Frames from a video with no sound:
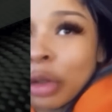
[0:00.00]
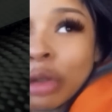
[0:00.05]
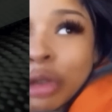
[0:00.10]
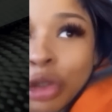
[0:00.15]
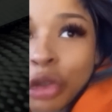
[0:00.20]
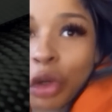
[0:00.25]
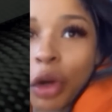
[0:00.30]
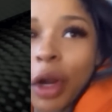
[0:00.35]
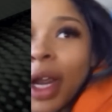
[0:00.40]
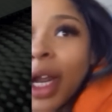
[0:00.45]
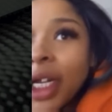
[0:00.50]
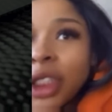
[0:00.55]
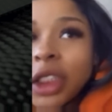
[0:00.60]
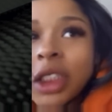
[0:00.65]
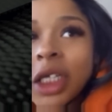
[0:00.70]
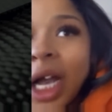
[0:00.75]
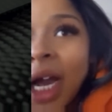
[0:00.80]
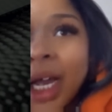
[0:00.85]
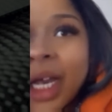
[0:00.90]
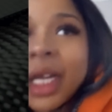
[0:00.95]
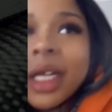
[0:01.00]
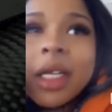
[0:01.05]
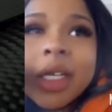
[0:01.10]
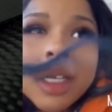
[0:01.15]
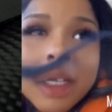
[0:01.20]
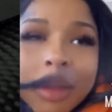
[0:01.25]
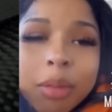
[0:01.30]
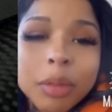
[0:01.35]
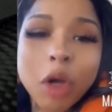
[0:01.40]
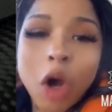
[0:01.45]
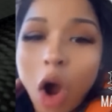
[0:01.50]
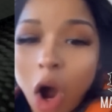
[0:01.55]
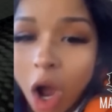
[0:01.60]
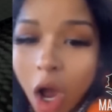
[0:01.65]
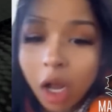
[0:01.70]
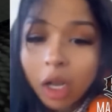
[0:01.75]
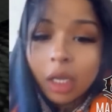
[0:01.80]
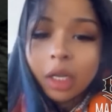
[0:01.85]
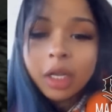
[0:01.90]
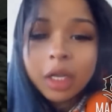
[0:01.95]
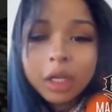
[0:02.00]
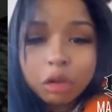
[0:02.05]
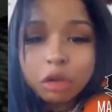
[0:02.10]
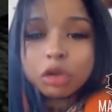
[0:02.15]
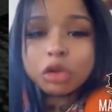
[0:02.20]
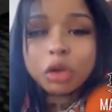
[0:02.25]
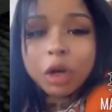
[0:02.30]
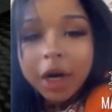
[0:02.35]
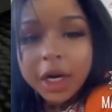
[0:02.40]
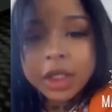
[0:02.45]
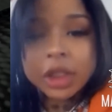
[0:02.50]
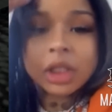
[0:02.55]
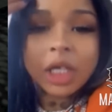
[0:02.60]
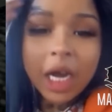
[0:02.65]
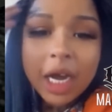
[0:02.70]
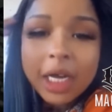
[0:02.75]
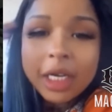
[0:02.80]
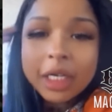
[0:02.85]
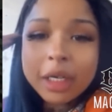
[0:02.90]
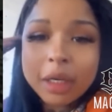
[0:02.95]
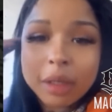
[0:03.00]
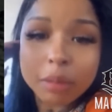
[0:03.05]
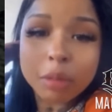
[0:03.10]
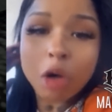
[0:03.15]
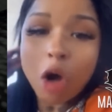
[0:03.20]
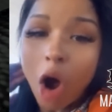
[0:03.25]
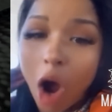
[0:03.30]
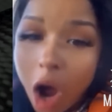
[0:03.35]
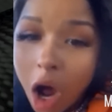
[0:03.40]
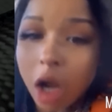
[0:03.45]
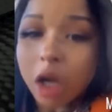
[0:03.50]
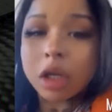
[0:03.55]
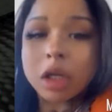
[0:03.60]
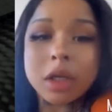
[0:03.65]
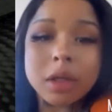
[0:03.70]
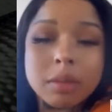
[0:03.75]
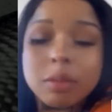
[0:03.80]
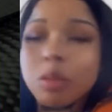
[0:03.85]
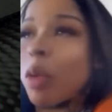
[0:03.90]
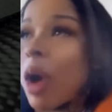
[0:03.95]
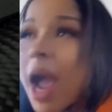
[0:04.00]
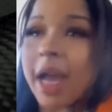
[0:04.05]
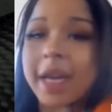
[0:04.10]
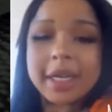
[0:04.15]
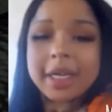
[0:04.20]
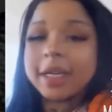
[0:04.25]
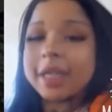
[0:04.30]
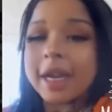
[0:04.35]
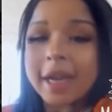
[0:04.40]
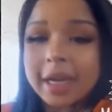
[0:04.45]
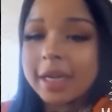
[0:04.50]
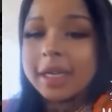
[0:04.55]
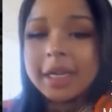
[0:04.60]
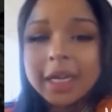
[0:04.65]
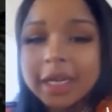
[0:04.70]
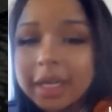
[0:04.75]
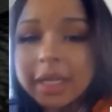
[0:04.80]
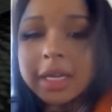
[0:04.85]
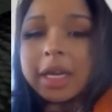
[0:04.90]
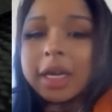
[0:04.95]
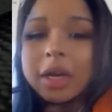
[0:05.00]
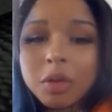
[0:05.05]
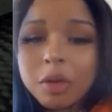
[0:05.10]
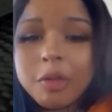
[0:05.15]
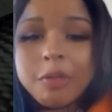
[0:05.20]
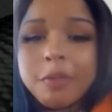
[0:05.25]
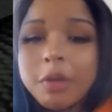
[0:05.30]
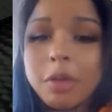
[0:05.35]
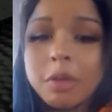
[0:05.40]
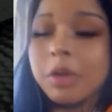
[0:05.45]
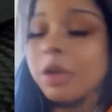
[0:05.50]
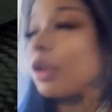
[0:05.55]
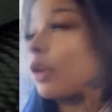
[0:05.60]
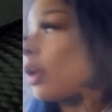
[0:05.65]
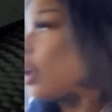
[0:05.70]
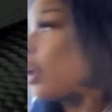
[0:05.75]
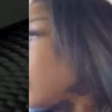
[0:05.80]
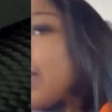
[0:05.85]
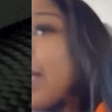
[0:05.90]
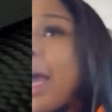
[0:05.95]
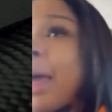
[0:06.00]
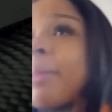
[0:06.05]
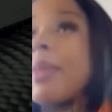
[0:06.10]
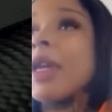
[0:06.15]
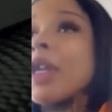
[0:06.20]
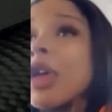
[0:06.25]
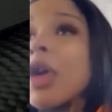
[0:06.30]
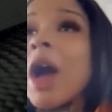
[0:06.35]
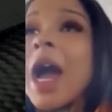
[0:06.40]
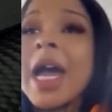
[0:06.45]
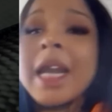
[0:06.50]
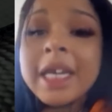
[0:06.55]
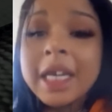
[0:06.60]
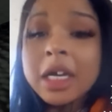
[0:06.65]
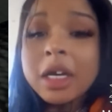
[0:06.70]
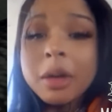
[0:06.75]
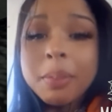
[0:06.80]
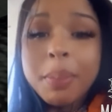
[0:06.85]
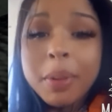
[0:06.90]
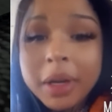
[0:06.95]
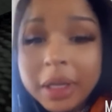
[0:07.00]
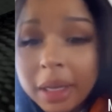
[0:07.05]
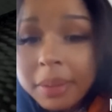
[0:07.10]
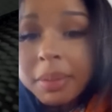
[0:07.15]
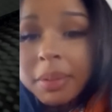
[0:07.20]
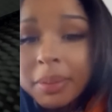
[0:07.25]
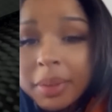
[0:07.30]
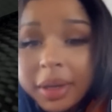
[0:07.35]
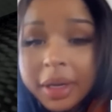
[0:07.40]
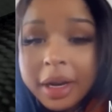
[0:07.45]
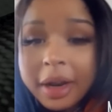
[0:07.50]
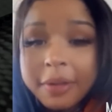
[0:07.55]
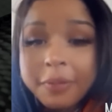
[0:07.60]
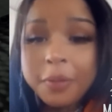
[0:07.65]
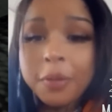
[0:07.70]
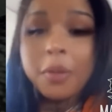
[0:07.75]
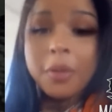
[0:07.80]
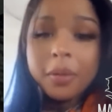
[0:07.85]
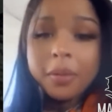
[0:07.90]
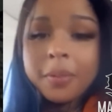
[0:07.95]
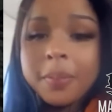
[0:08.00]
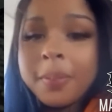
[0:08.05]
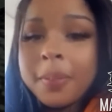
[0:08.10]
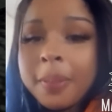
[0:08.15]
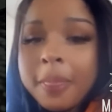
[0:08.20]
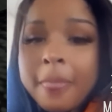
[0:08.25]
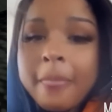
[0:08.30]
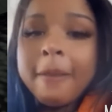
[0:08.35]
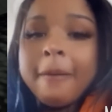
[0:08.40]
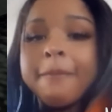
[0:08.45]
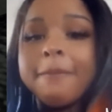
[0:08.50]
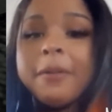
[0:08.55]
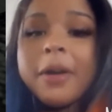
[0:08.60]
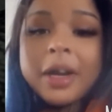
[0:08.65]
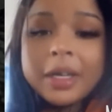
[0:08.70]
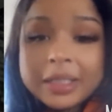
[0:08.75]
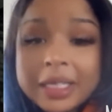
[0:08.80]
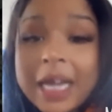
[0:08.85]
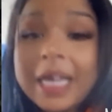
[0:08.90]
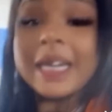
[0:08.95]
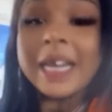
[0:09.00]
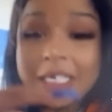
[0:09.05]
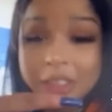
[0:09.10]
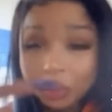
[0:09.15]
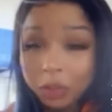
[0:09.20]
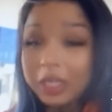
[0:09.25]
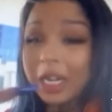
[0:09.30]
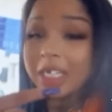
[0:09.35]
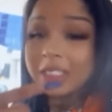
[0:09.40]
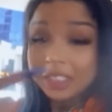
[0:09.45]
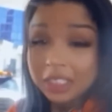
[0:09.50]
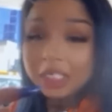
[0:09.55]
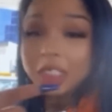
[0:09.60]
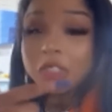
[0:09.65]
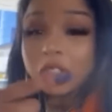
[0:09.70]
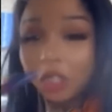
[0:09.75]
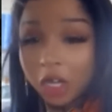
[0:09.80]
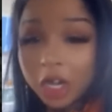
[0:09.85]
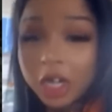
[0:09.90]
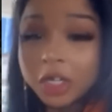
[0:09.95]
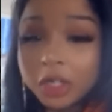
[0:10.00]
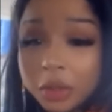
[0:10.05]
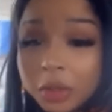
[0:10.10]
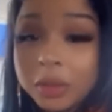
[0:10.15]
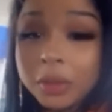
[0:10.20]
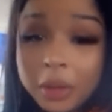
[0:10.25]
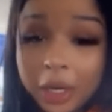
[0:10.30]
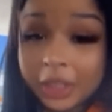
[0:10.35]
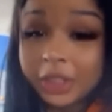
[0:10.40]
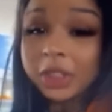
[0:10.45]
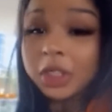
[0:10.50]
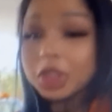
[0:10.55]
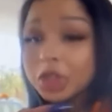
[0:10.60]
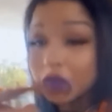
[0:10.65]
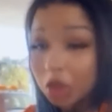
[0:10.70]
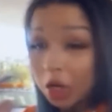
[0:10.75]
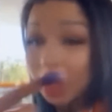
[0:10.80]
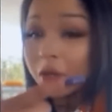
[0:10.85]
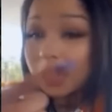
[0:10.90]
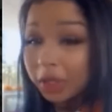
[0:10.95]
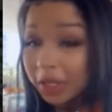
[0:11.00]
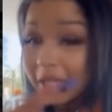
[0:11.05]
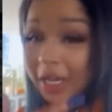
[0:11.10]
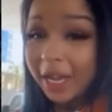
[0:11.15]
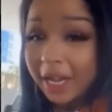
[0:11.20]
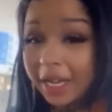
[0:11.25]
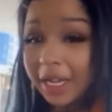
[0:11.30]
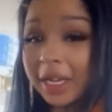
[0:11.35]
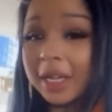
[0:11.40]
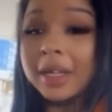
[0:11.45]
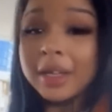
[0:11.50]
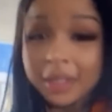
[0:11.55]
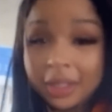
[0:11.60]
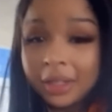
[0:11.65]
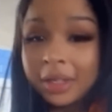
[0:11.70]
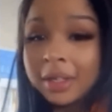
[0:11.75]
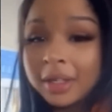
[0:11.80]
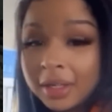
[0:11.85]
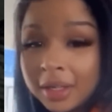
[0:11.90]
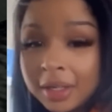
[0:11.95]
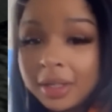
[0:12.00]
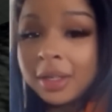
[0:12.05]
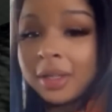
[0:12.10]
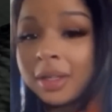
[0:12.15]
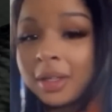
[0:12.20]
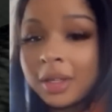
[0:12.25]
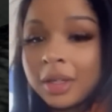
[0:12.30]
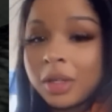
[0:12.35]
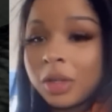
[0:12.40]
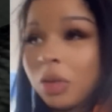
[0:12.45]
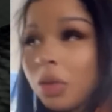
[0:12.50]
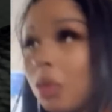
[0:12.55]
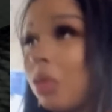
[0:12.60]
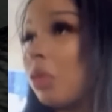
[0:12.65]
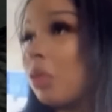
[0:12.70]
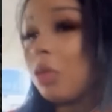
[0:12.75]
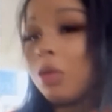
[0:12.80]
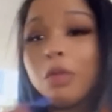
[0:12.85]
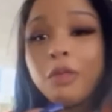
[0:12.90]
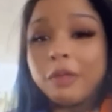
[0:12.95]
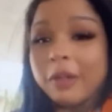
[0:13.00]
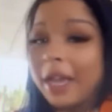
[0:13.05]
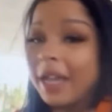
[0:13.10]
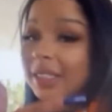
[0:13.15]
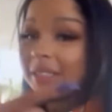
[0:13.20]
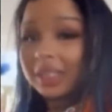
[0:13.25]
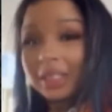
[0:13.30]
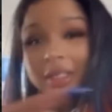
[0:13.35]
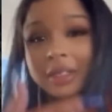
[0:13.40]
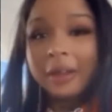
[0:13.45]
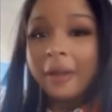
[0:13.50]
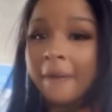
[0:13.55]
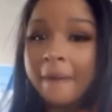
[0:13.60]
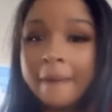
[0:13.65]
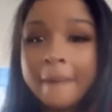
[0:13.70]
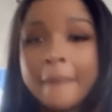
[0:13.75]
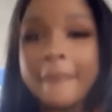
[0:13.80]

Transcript: You screenshotting him calling, you screenshotting them calling, whacking at me to get on the phone and to let me know I needed to pull up and be there for him. That, that's when I should have saw you. I should have saw you today. You, you flexing.